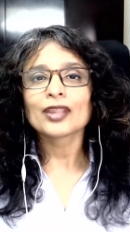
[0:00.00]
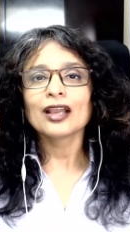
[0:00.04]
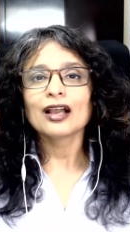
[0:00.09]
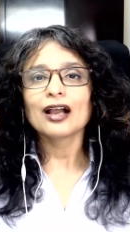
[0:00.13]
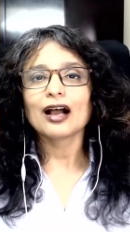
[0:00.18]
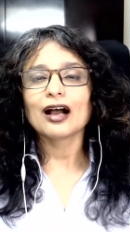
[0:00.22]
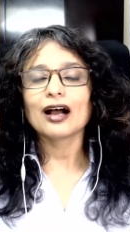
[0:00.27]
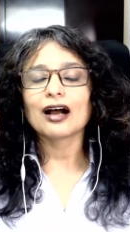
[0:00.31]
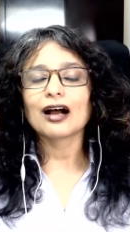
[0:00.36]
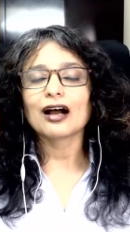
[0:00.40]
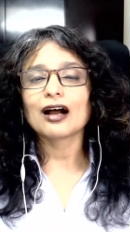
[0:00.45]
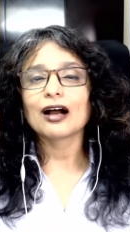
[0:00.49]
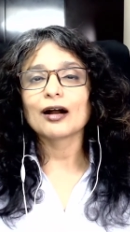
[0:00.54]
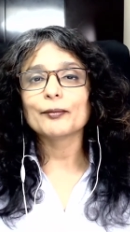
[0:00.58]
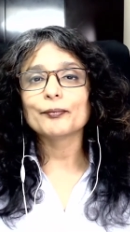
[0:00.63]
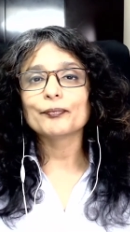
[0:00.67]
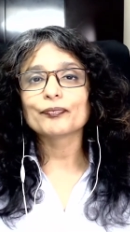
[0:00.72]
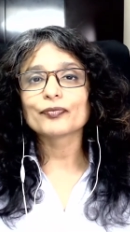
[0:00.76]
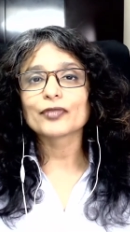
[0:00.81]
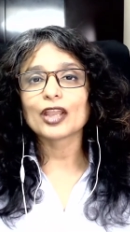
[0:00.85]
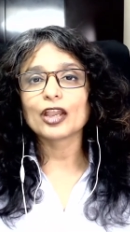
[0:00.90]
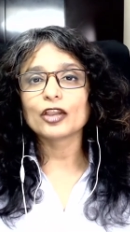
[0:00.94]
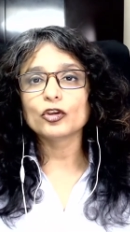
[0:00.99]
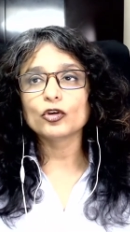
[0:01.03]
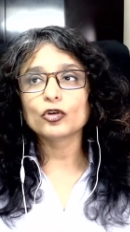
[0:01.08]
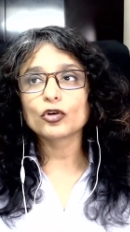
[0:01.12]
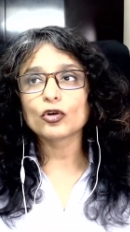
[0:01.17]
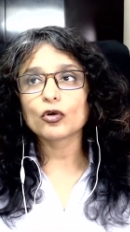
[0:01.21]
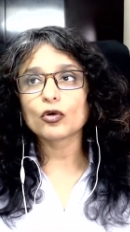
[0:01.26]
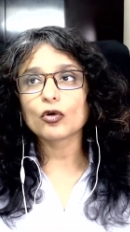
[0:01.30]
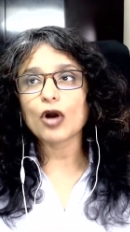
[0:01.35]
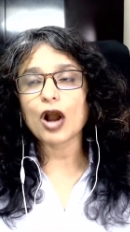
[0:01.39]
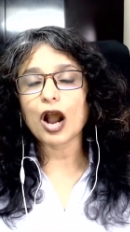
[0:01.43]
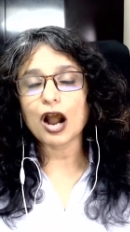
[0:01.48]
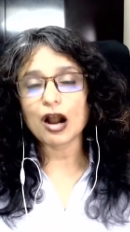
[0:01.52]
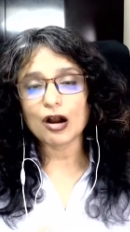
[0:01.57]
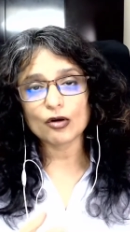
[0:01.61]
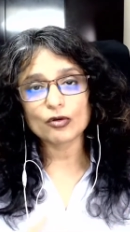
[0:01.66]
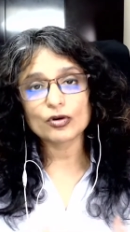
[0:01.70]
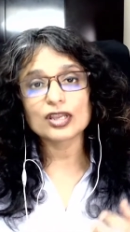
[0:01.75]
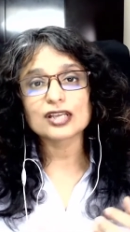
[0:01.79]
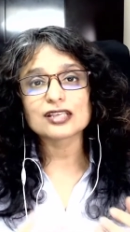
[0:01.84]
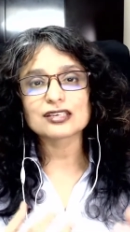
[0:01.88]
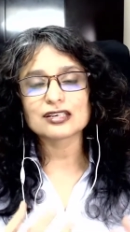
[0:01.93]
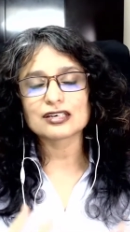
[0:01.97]
how
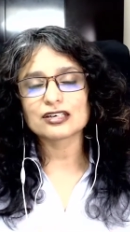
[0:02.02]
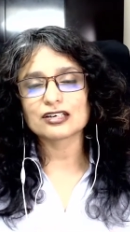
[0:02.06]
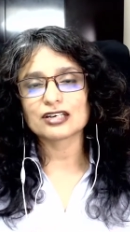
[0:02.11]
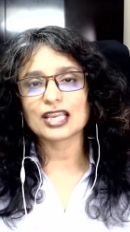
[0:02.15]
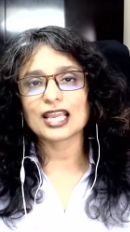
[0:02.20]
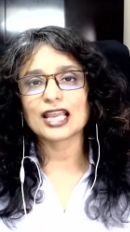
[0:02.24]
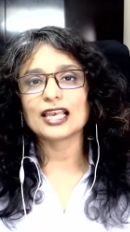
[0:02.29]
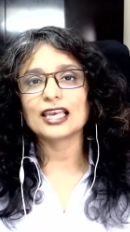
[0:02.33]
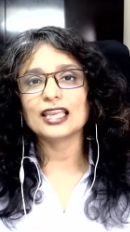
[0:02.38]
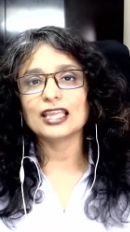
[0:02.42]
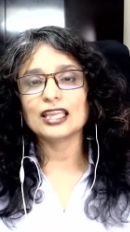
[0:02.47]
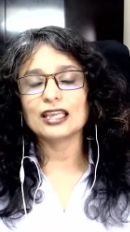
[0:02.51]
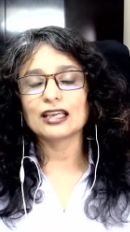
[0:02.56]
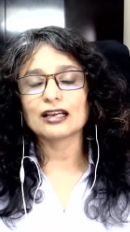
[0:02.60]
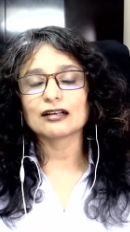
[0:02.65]
does it really